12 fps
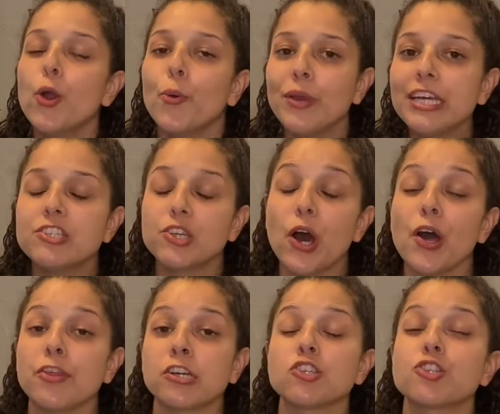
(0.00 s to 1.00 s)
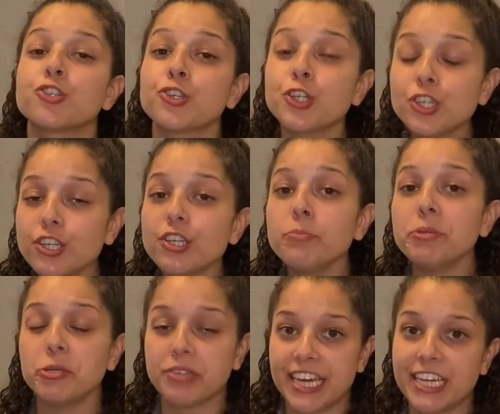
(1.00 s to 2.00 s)
we saw that certain
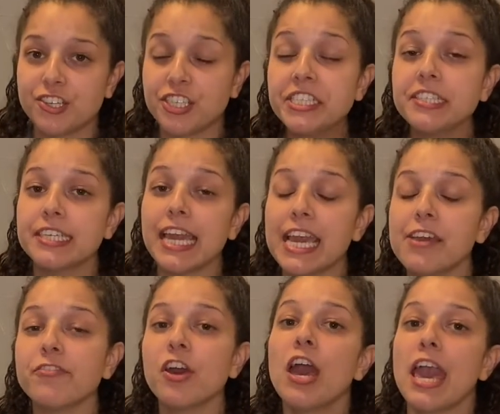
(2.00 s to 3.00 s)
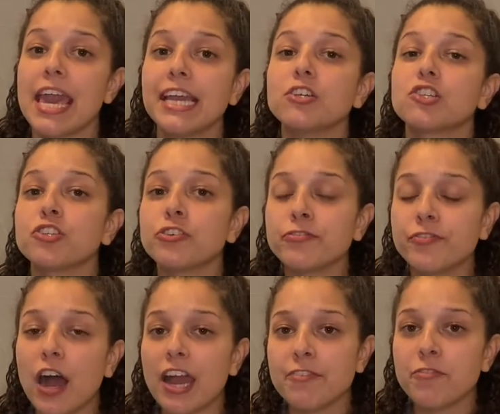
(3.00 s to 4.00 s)
mutations gave a
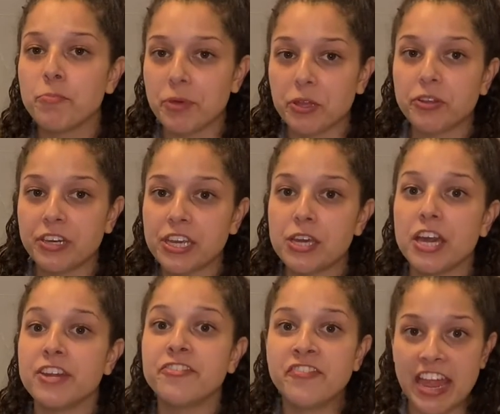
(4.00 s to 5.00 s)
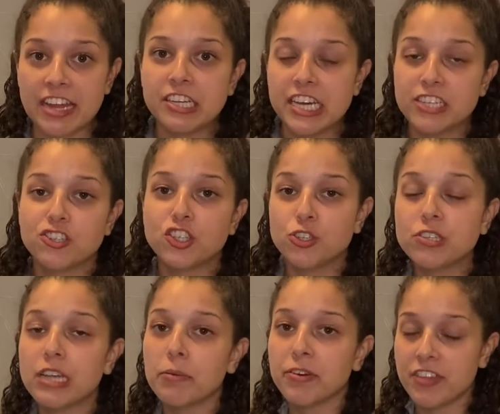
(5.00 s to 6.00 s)
survivability advantage to
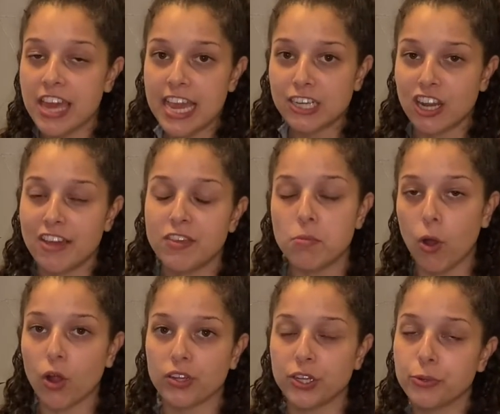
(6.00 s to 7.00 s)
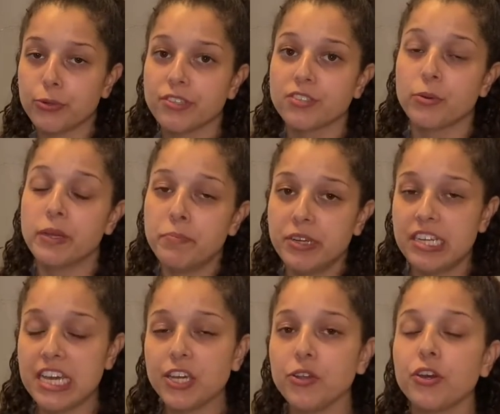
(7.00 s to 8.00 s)
some of the HIV molecules. So in
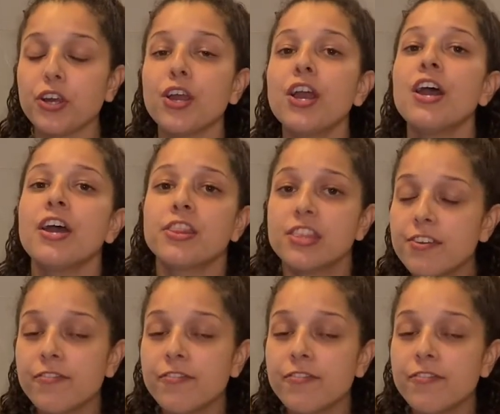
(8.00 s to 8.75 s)
particular, the